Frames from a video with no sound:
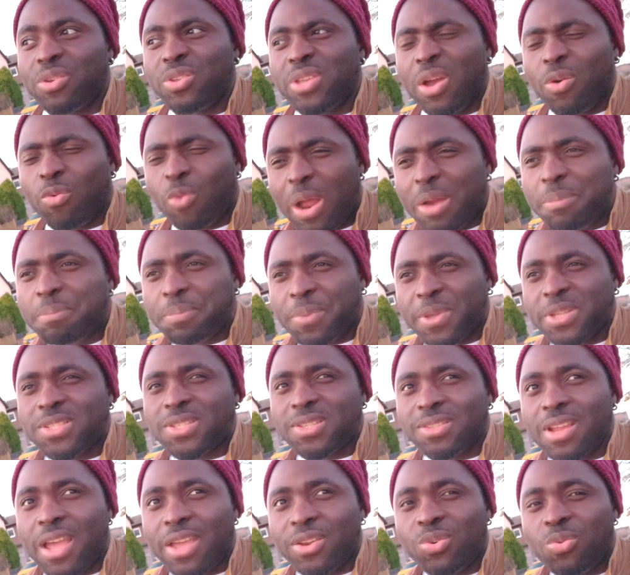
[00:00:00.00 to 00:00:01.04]
Oh yeah, one
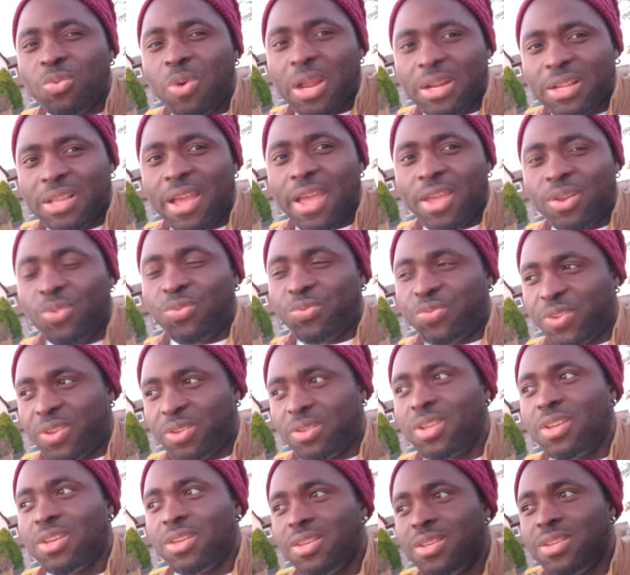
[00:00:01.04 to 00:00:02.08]
person. I know one guy who
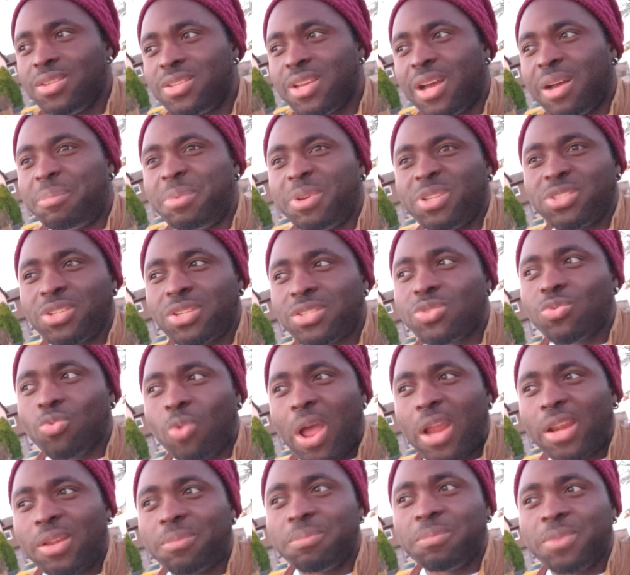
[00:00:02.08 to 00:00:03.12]
failed. Yeah, but just
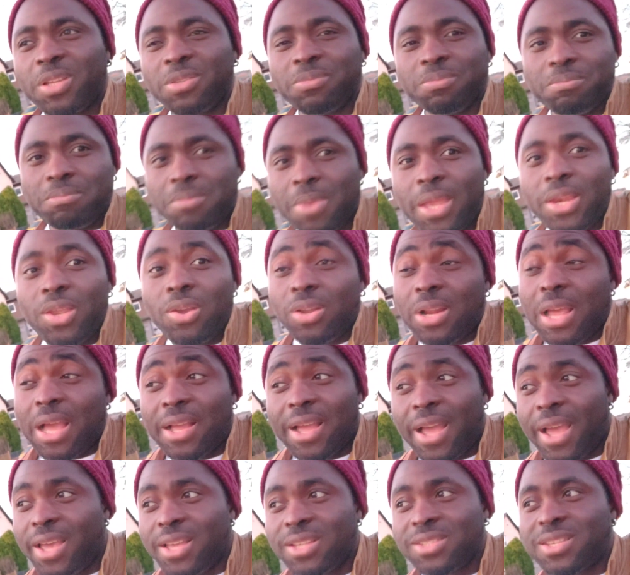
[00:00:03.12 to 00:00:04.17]
one. But many other
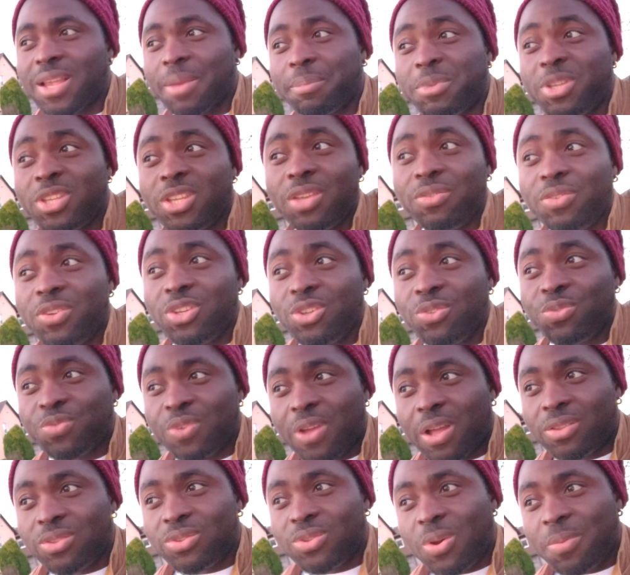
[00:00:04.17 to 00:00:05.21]
guys, I mean, even if
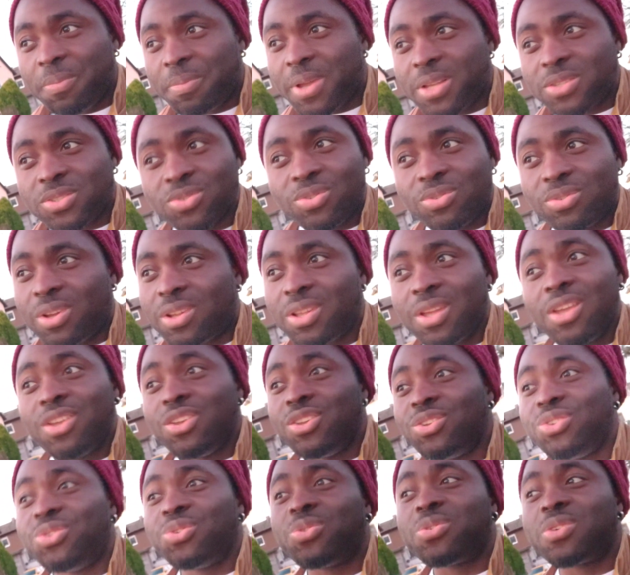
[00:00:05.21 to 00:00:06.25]
you are dumb pass,
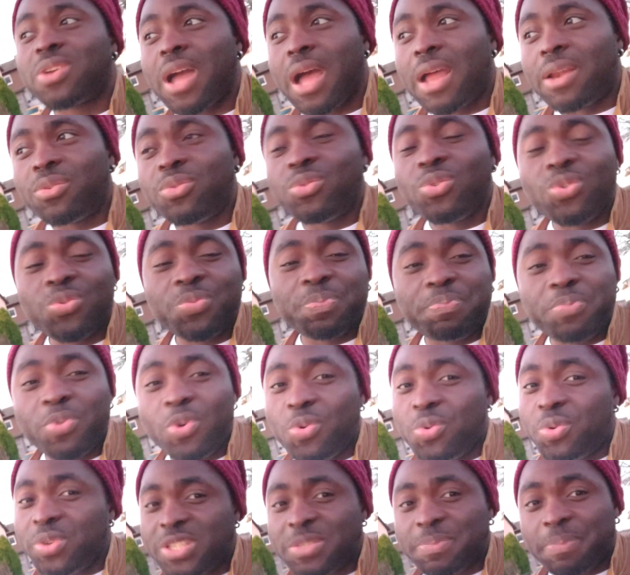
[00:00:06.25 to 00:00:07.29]
you can
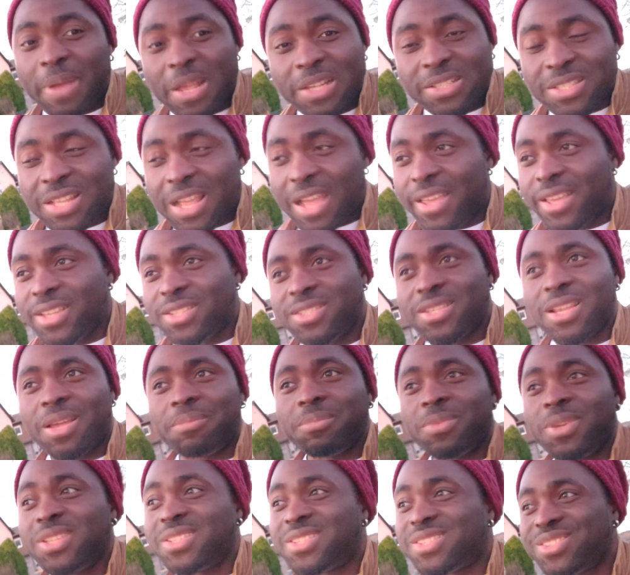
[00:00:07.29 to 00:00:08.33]
always pass that
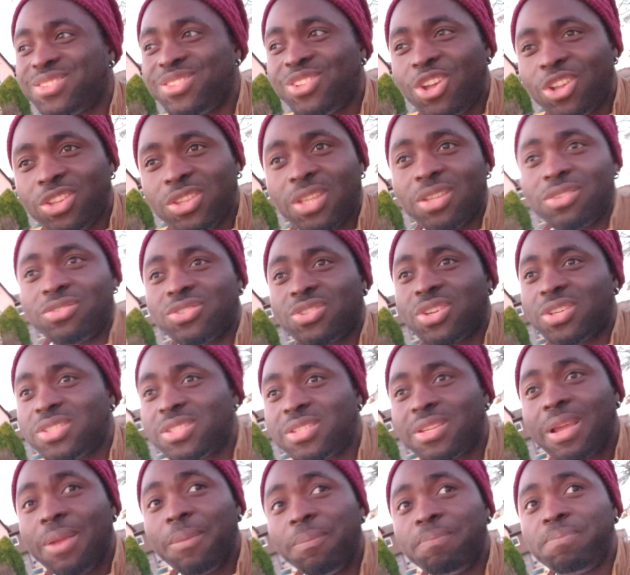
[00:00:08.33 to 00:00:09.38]
exam. It's nothing.
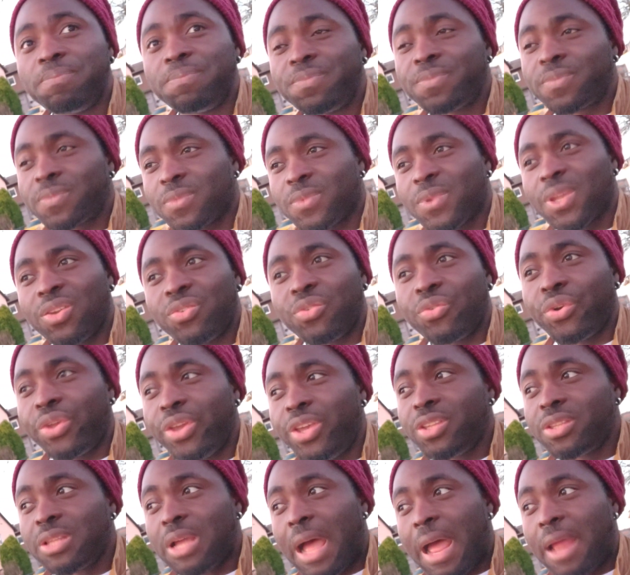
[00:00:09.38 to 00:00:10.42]
Just
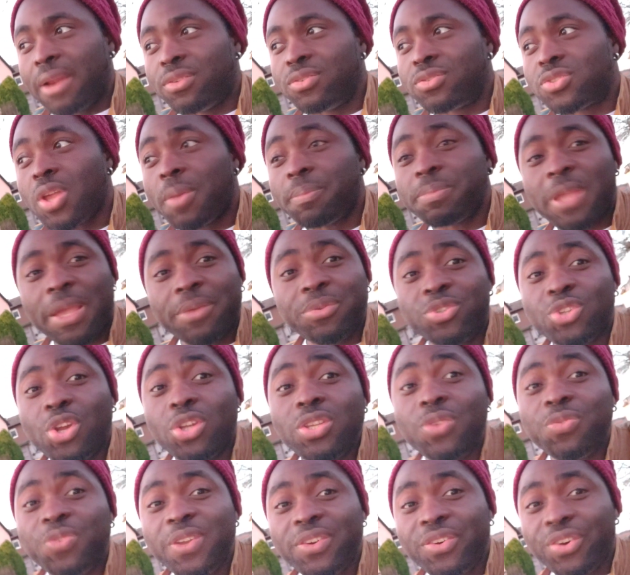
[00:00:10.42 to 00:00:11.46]
read, and sometimes you
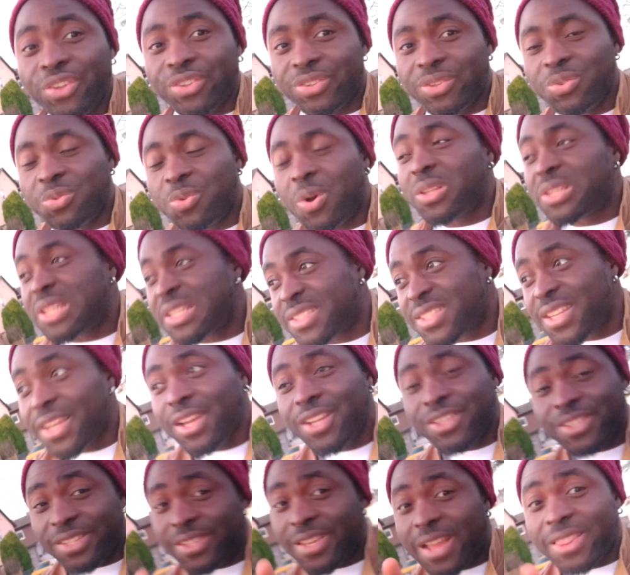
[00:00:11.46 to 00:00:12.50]
don't even read. What the
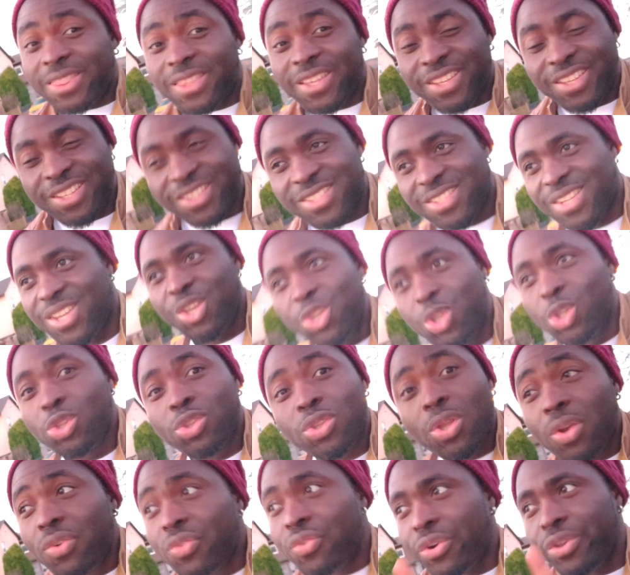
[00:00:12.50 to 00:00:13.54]
secret in that thing is,
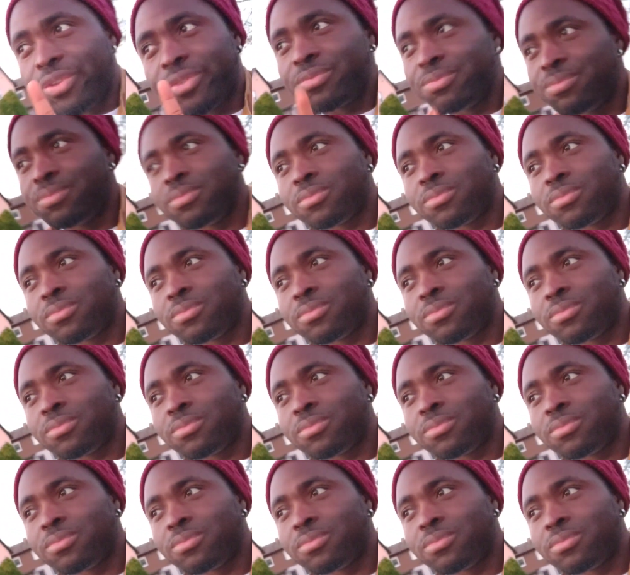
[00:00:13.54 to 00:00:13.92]
don't read.